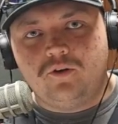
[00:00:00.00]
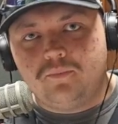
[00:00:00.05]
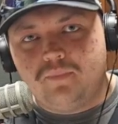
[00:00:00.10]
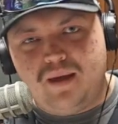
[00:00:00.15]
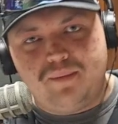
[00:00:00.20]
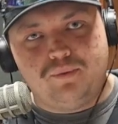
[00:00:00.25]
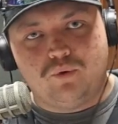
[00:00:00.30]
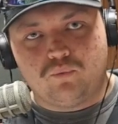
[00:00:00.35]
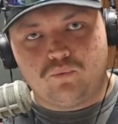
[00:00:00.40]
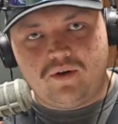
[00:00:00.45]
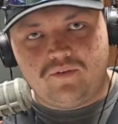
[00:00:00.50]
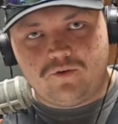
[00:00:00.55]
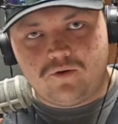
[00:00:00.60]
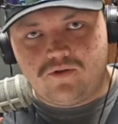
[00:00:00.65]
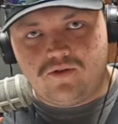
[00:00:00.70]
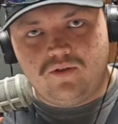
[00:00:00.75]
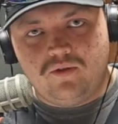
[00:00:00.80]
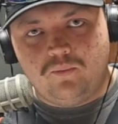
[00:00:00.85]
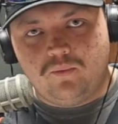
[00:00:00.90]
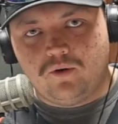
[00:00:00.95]
your Maple
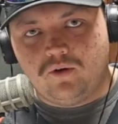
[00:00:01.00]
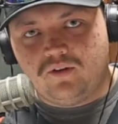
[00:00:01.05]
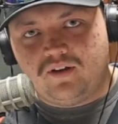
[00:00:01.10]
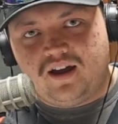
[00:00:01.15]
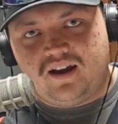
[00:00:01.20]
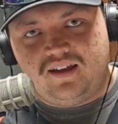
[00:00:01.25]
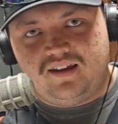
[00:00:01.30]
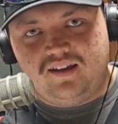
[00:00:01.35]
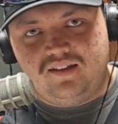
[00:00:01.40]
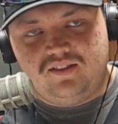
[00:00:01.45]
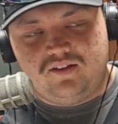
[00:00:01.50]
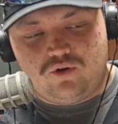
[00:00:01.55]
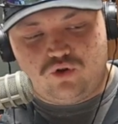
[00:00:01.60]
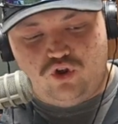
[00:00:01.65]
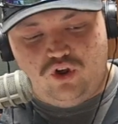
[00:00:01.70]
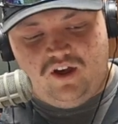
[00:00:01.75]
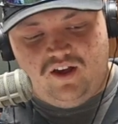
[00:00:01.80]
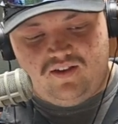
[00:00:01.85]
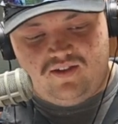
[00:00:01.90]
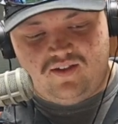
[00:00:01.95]
Rivers of the world kind of get their
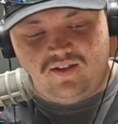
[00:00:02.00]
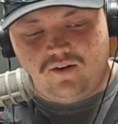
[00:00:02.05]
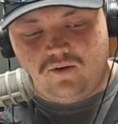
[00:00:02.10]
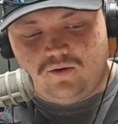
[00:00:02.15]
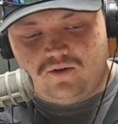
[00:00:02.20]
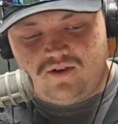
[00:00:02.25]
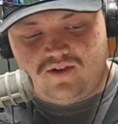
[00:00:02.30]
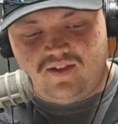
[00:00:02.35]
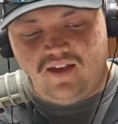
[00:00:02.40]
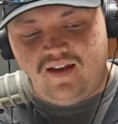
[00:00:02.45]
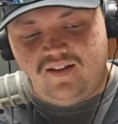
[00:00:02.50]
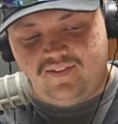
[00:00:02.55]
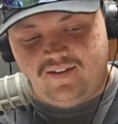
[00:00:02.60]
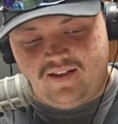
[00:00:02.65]
chance to go to state.